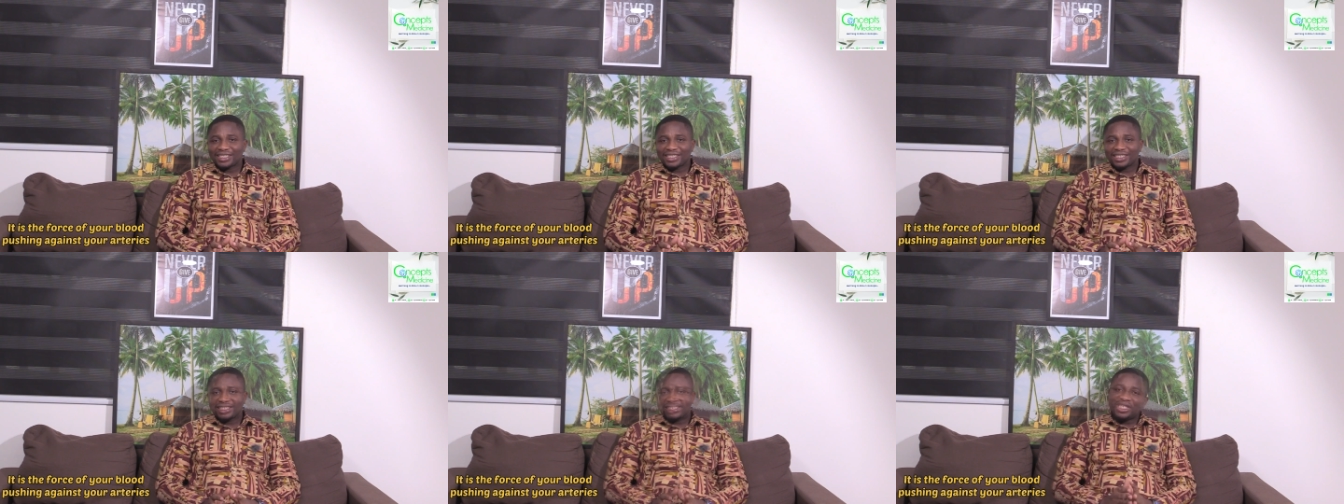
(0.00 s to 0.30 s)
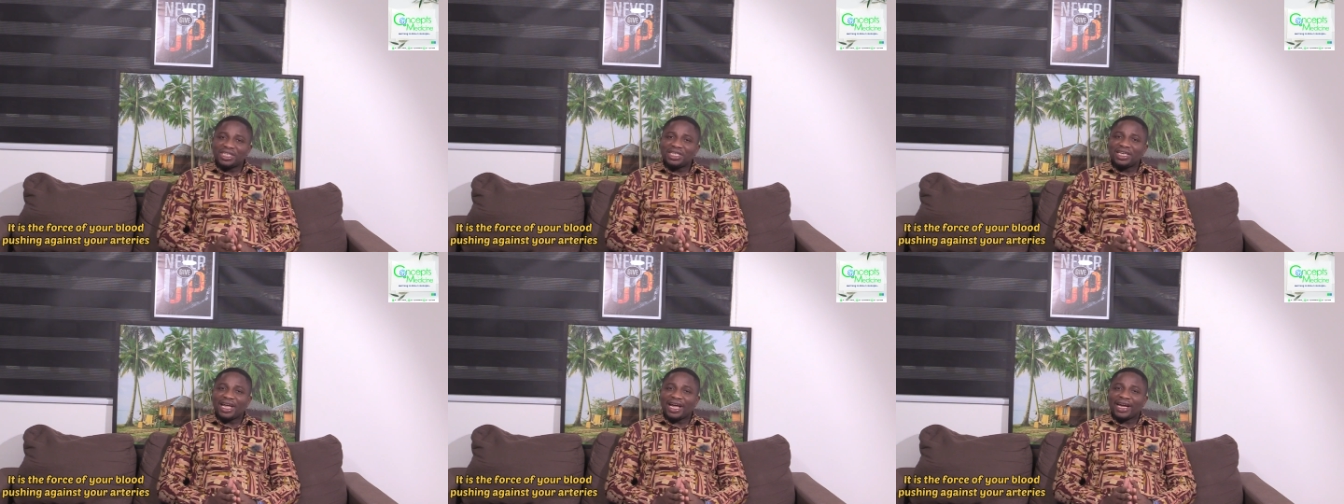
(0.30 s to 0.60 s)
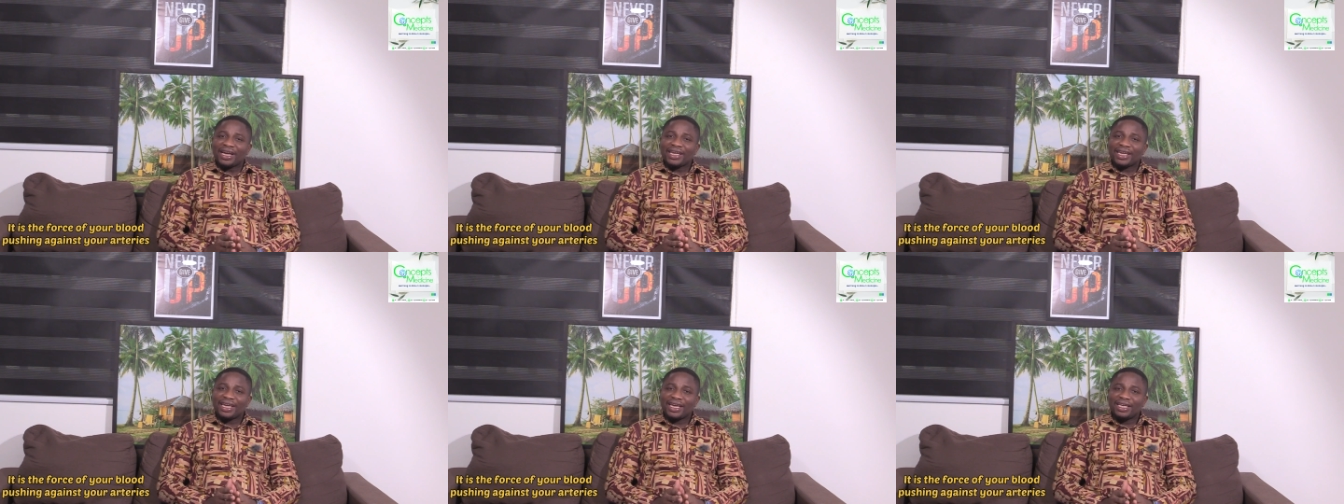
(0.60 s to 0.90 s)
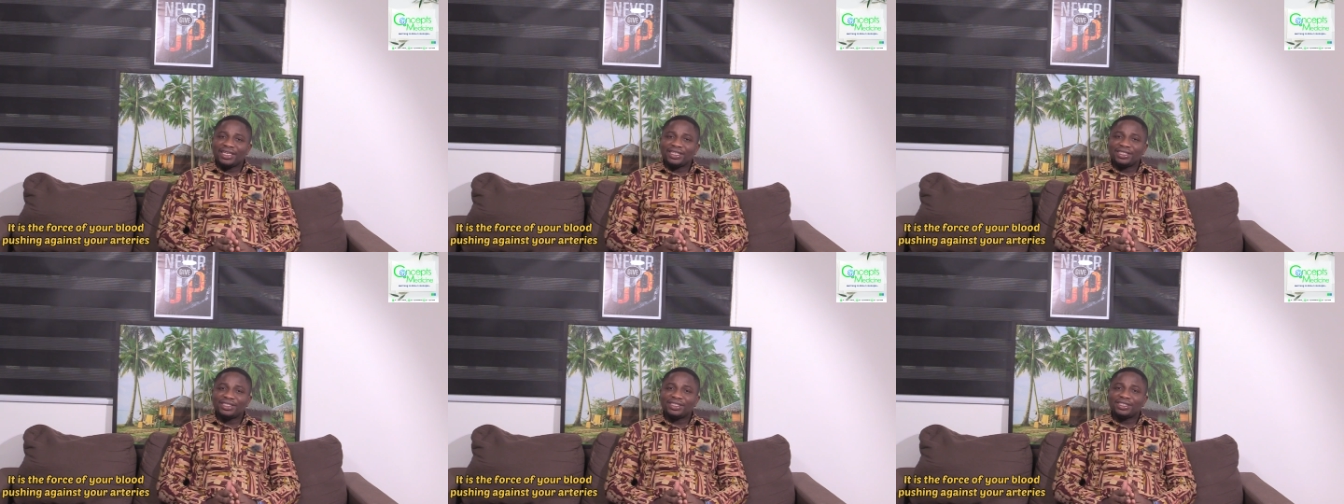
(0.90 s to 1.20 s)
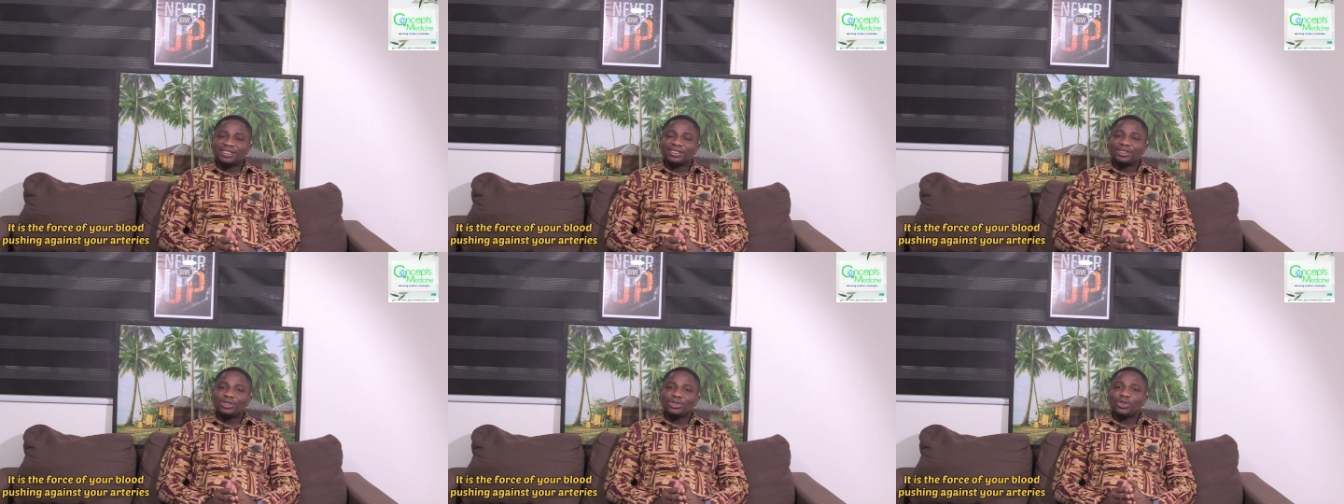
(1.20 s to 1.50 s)
pushing
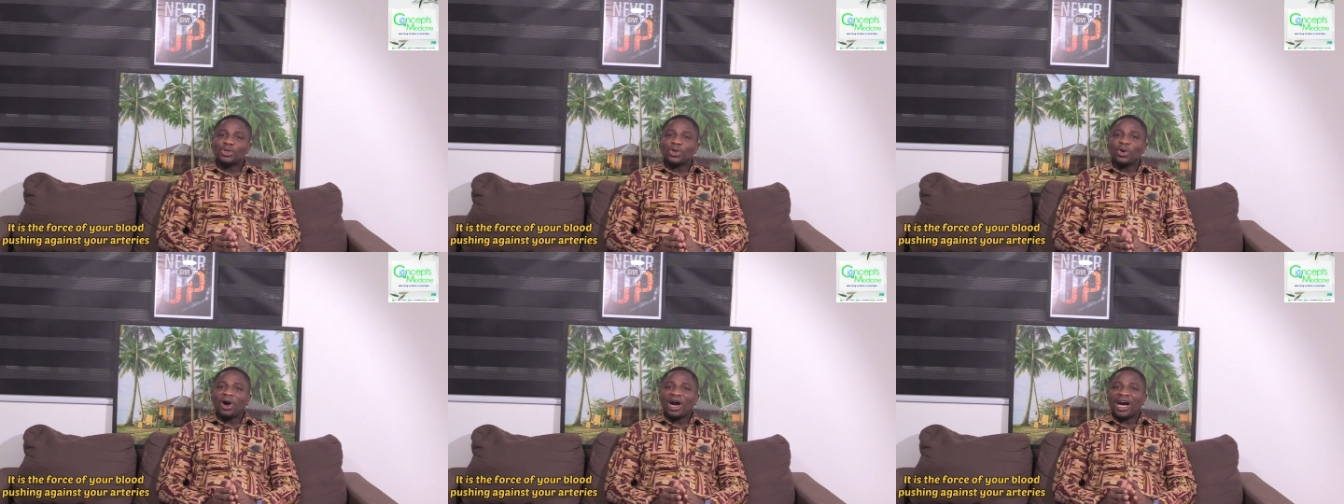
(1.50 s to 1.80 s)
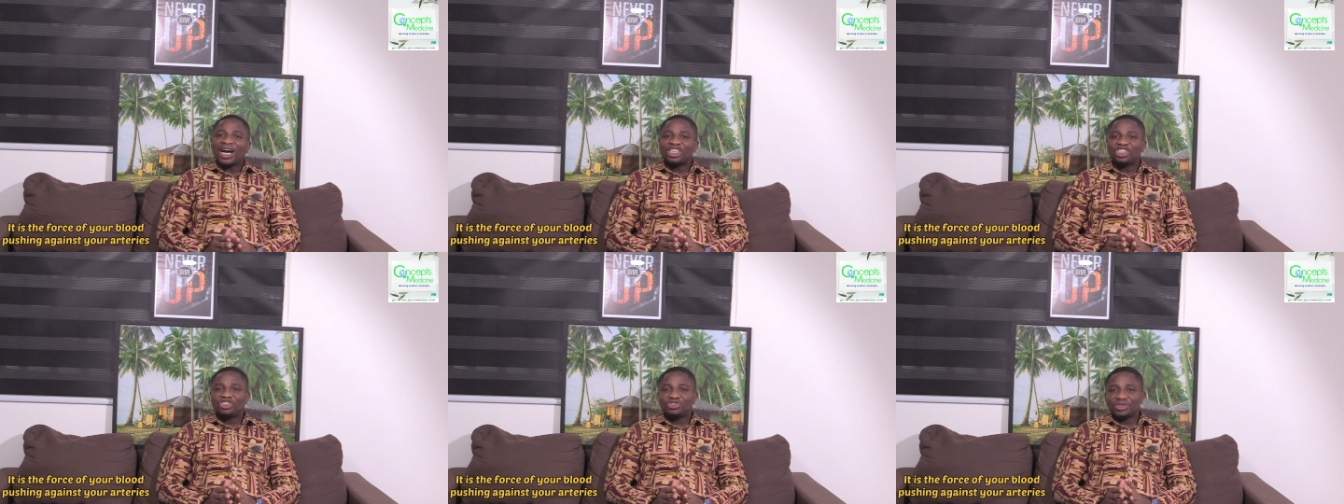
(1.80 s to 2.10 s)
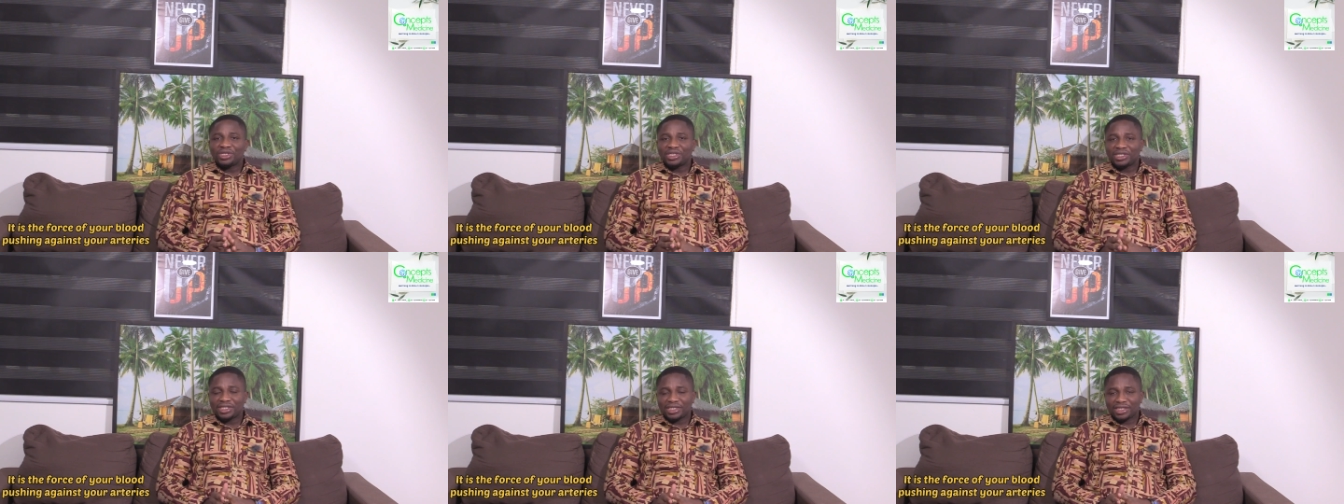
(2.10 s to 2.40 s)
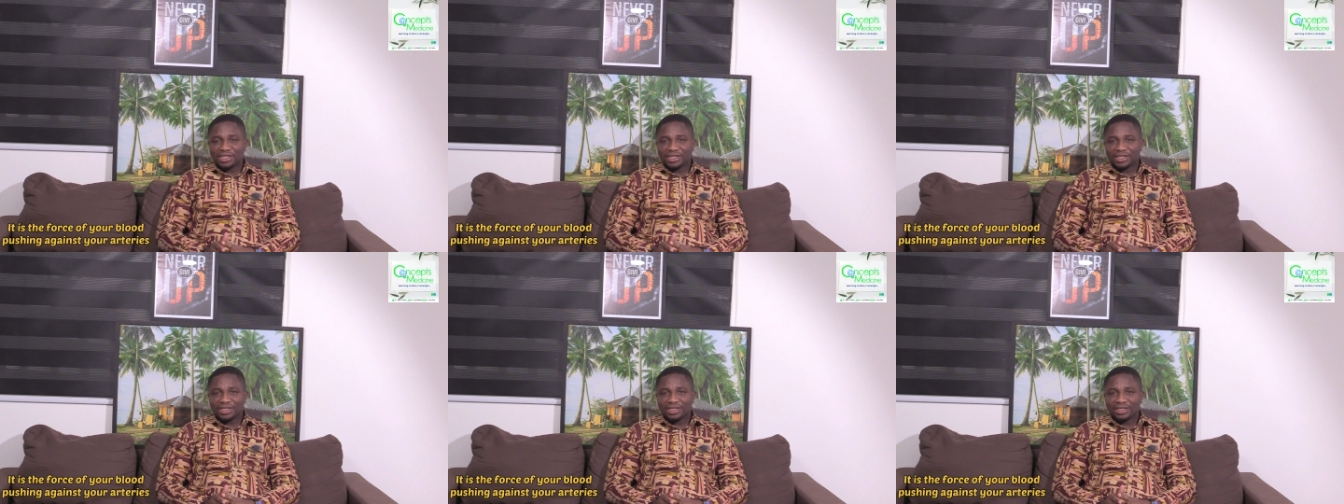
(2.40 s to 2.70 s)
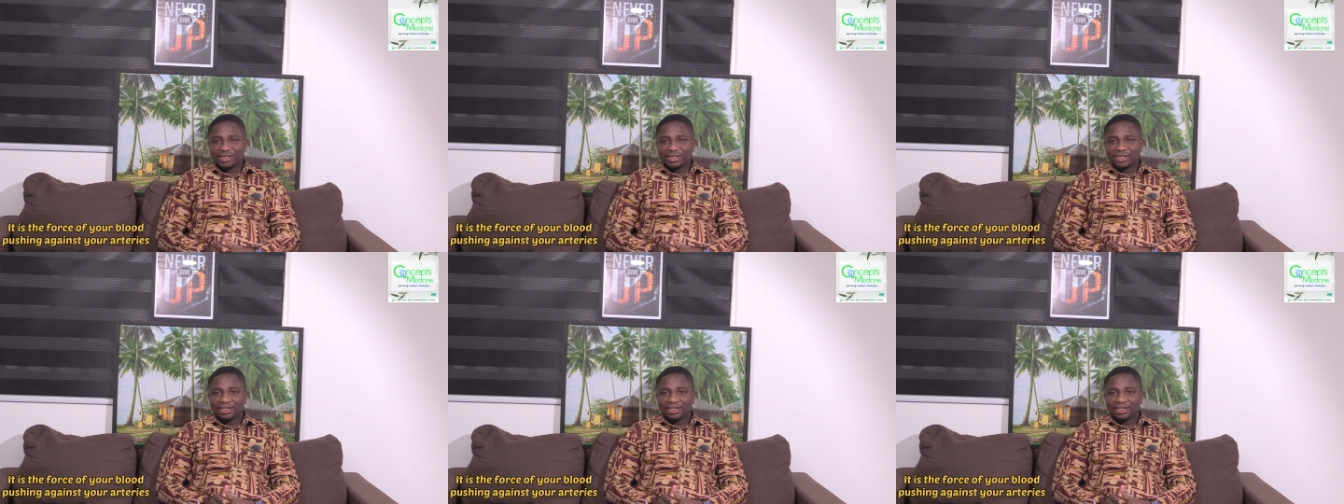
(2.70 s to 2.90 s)
against your arteries.